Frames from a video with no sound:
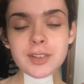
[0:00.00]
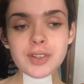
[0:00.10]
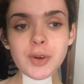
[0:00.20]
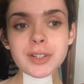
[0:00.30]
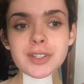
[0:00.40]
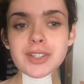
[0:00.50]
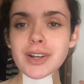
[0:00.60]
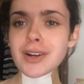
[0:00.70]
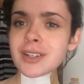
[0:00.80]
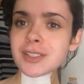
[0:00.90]
so
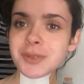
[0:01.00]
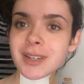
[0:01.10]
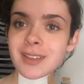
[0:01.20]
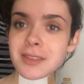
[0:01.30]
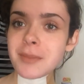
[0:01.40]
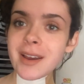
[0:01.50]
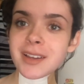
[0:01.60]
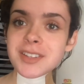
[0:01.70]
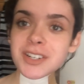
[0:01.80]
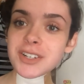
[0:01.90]
concerned with my
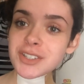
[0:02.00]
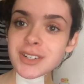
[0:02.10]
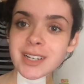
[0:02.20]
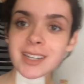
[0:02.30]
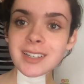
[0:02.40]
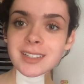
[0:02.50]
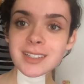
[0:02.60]
surgery.